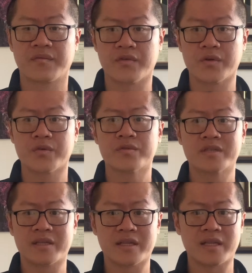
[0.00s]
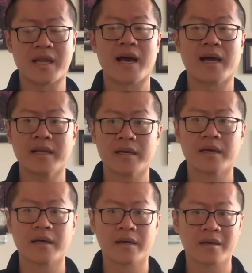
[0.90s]
Foods that
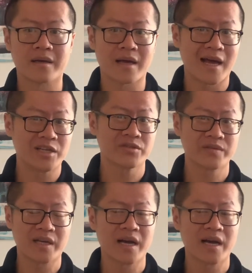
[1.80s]
actually